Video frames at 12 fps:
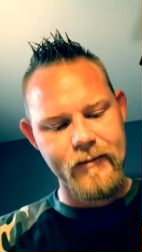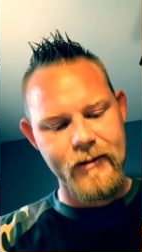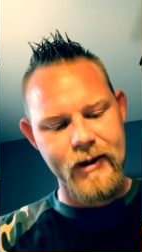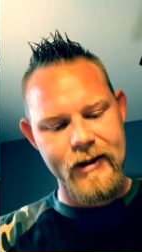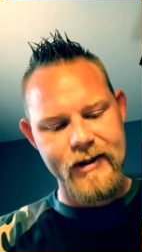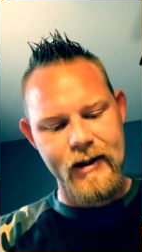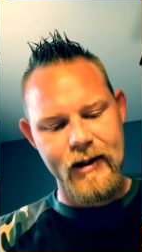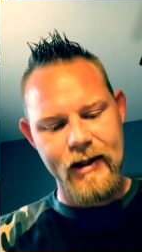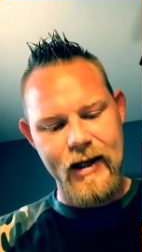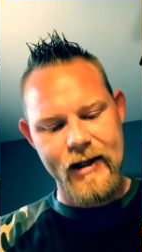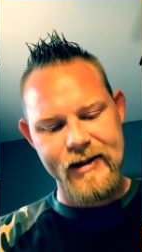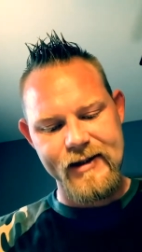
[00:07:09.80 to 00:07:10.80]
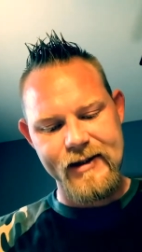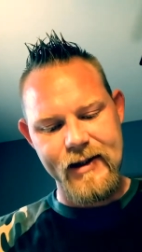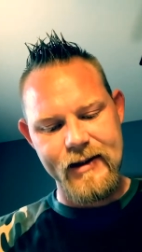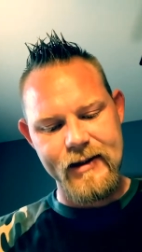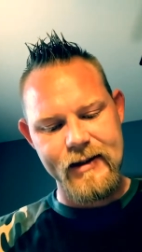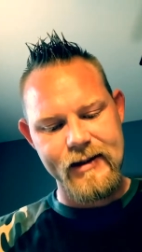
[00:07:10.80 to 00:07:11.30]
Get to the last
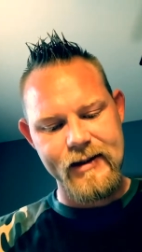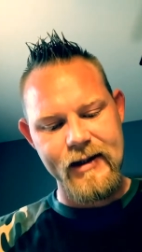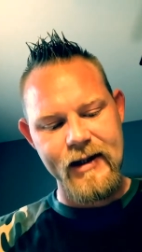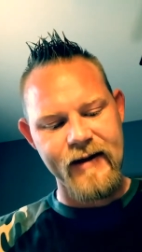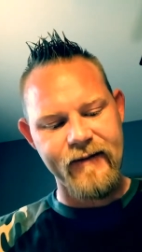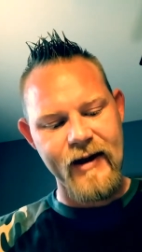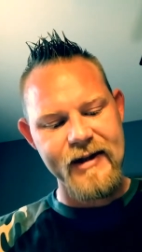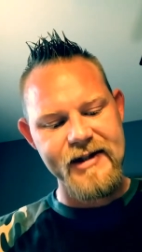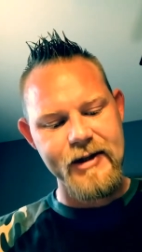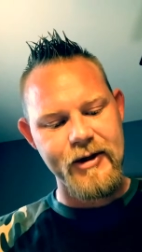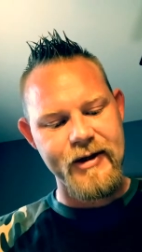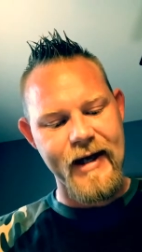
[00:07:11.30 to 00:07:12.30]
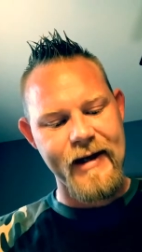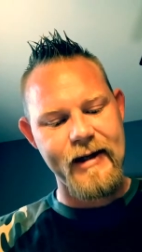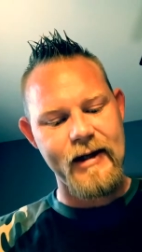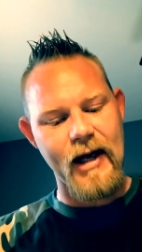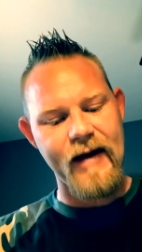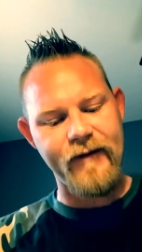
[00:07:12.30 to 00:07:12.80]
sentence. The events in your
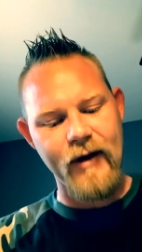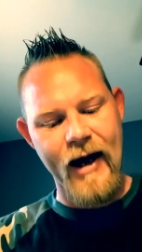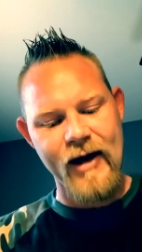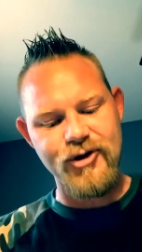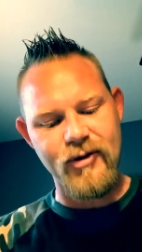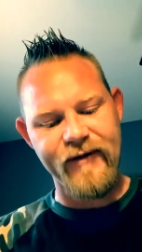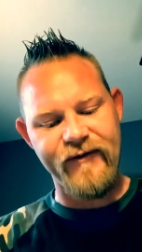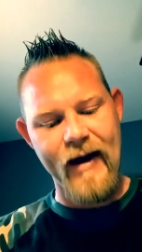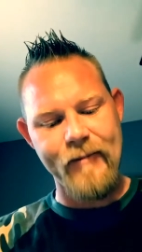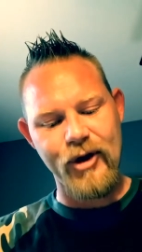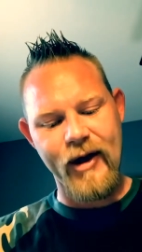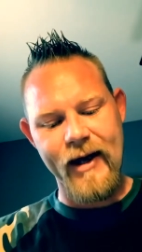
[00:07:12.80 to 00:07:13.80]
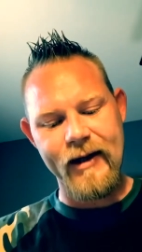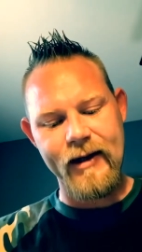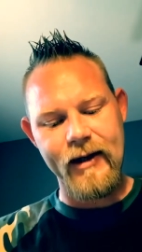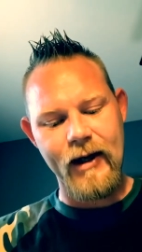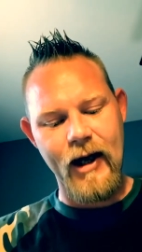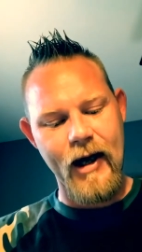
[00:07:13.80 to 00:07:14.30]
daily life are actually fabricated
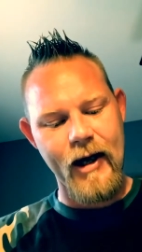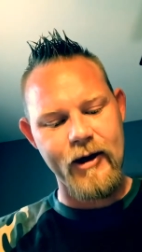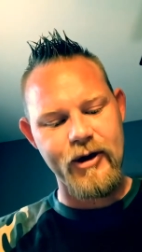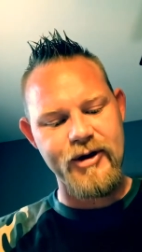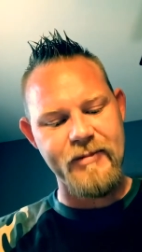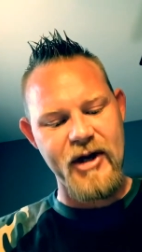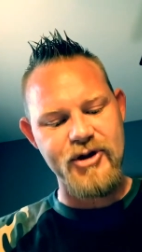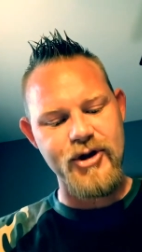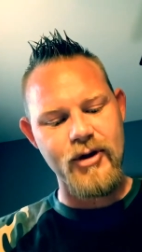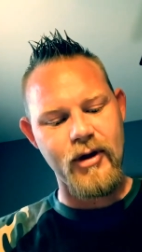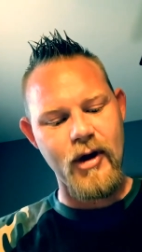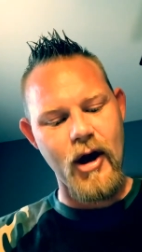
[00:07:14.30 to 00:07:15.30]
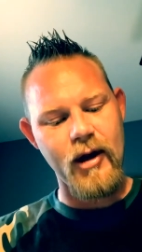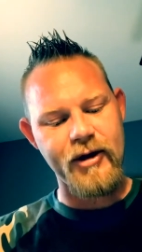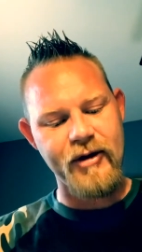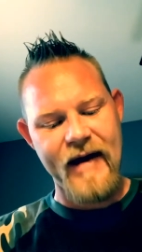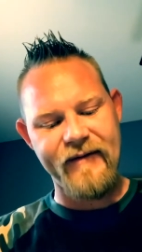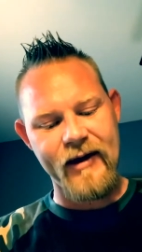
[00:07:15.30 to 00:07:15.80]
in a higher dimensional
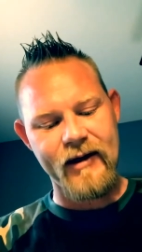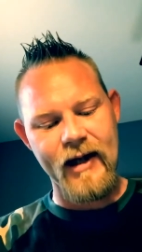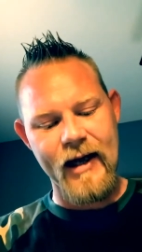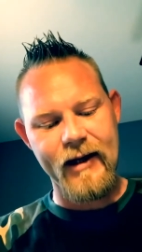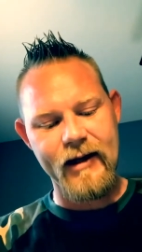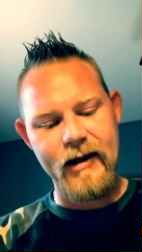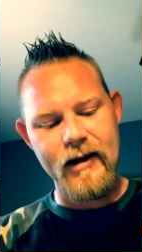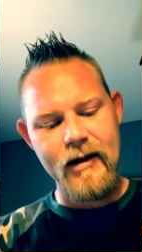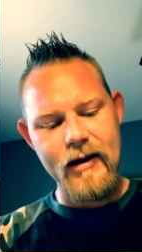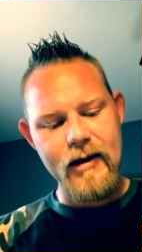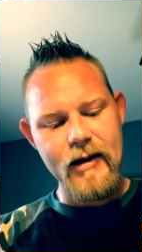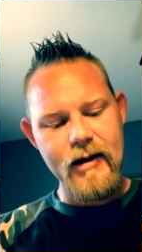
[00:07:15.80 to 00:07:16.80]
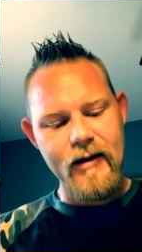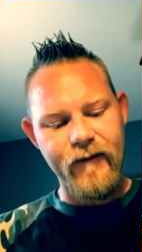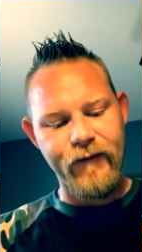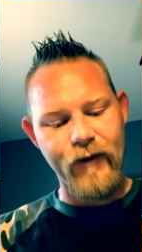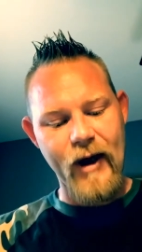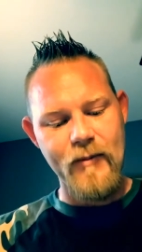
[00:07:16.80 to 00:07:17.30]
holographic-like
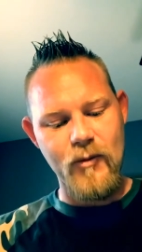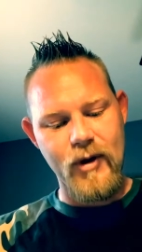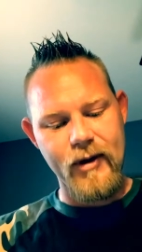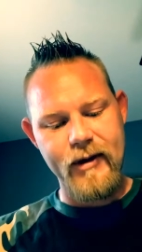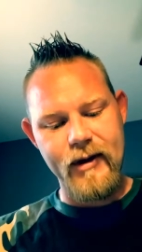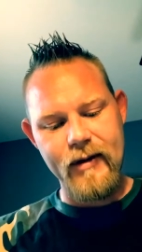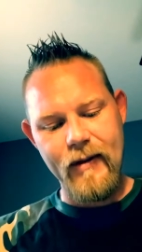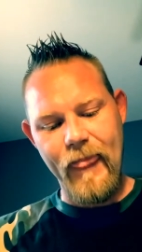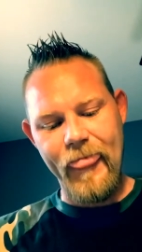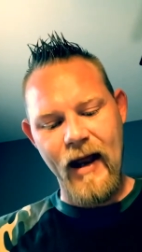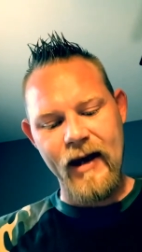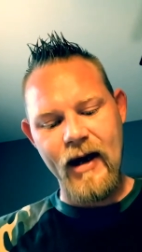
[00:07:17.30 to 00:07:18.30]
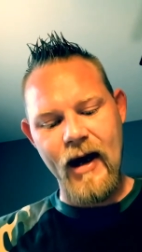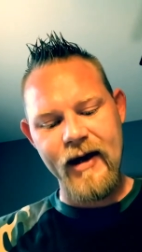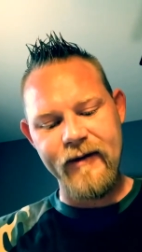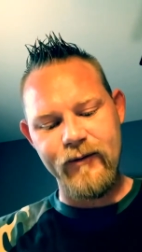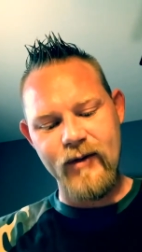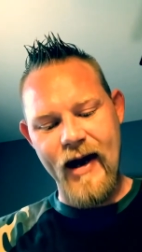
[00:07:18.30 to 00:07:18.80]
framework, a kind
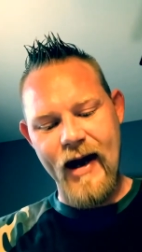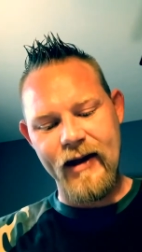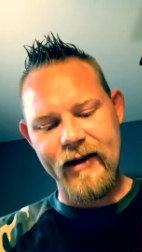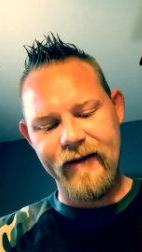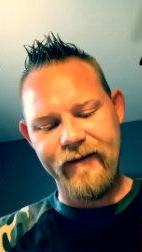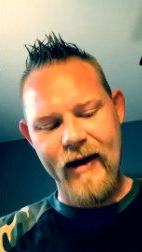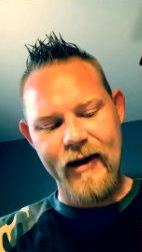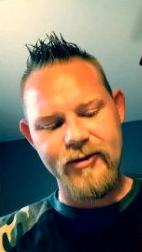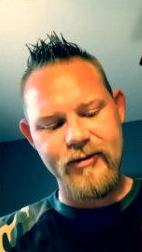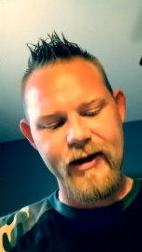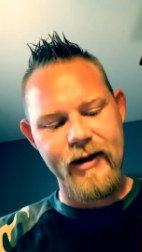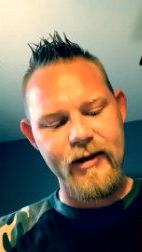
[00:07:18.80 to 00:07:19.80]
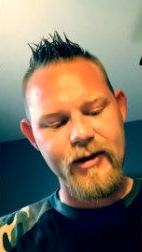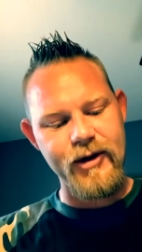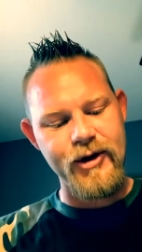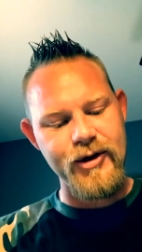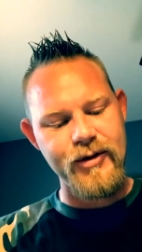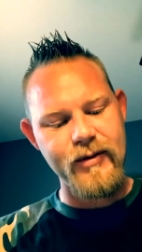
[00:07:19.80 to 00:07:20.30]
of reality factory.
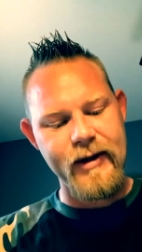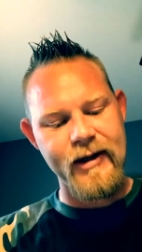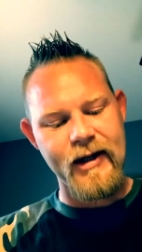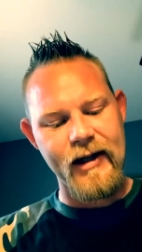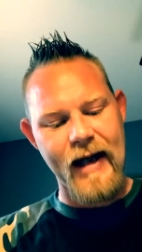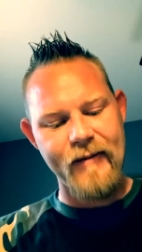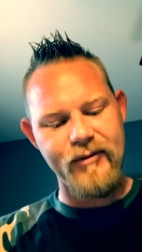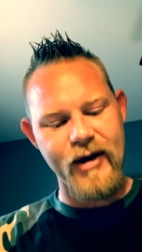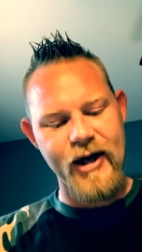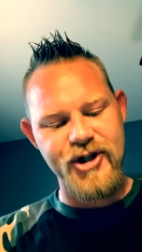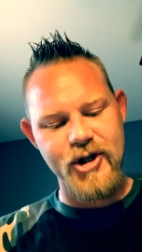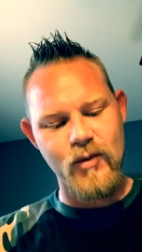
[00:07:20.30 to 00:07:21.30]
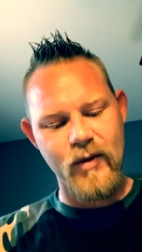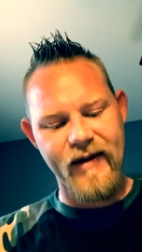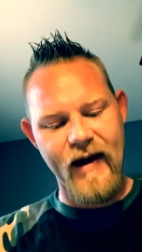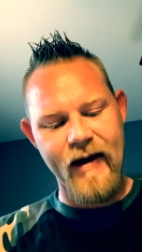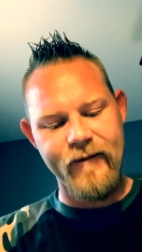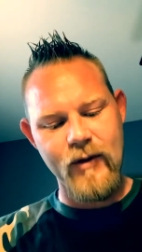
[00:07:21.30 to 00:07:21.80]
You, in collaboration
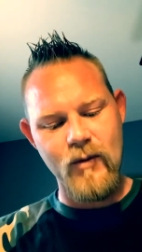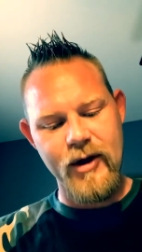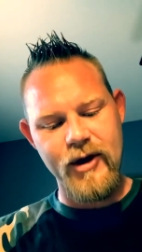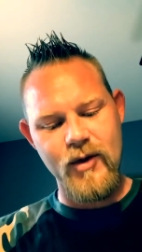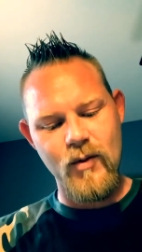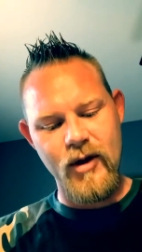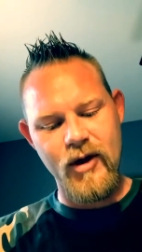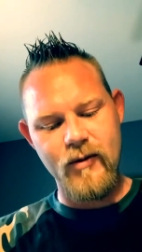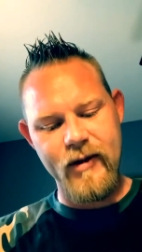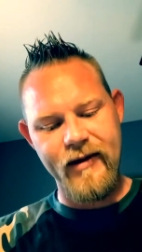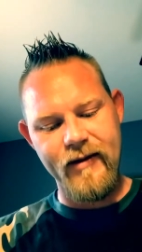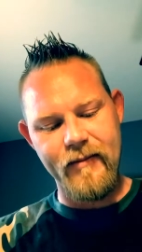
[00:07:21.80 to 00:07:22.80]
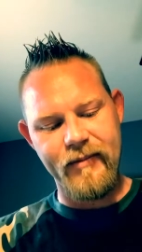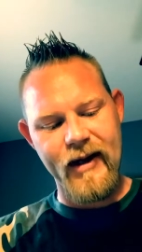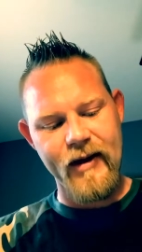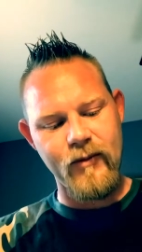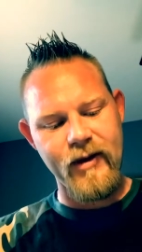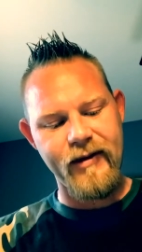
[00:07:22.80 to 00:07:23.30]
with everyone you work with,
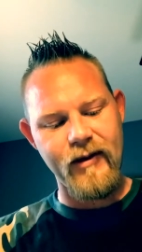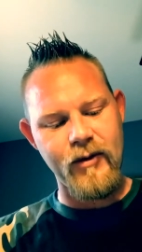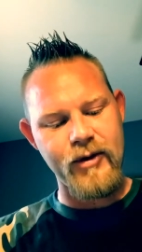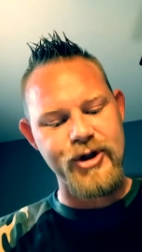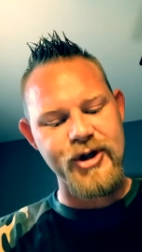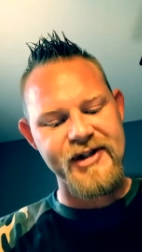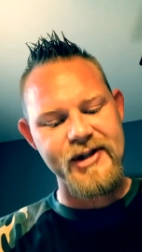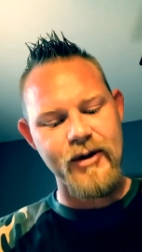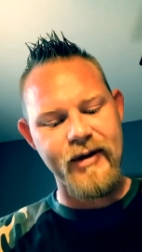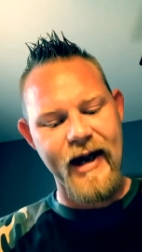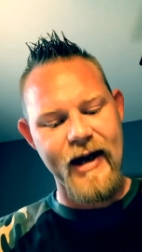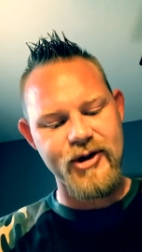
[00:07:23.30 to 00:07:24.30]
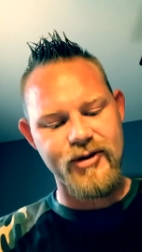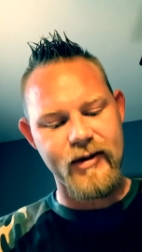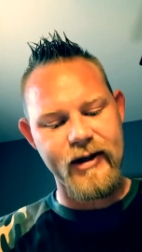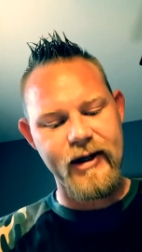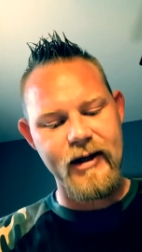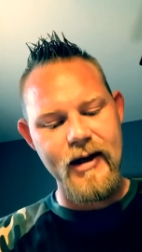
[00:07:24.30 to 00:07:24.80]
play with, or just know
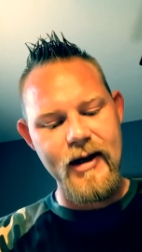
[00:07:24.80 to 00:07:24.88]
casually,